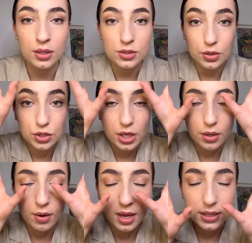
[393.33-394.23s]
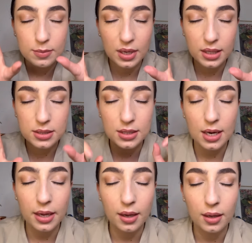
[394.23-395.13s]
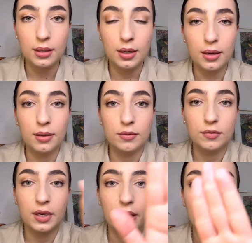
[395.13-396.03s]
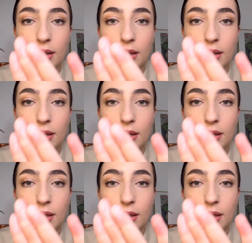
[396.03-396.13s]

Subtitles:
So shut your eyes, please, darling. Lovely.